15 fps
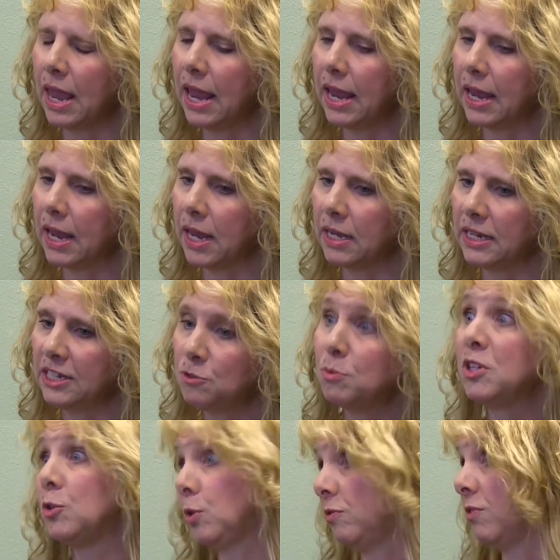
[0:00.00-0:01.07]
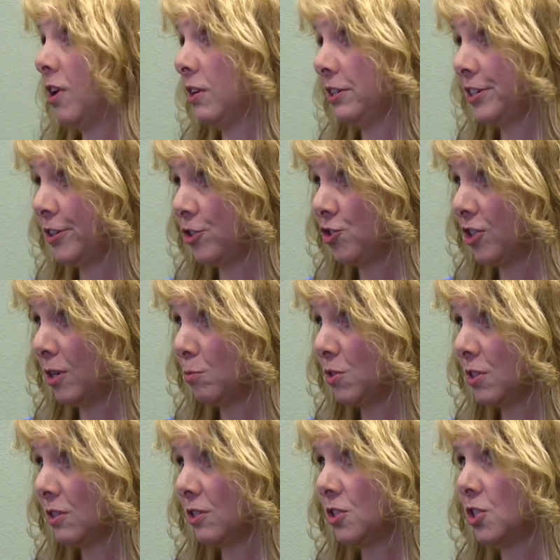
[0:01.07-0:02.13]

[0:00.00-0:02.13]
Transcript: And he's been doing volunteer jobs.